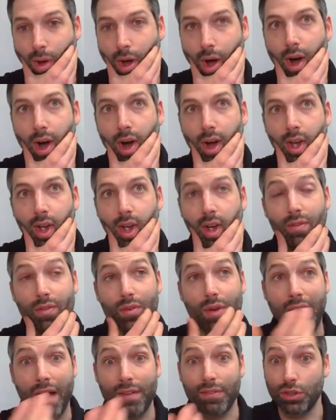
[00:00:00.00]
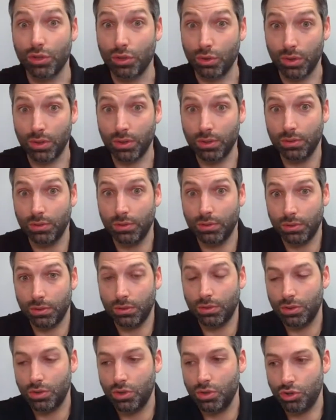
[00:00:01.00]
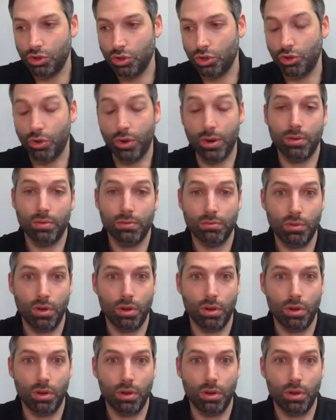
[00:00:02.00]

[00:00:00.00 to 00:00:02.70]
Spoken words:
If you haven't joined, you should join.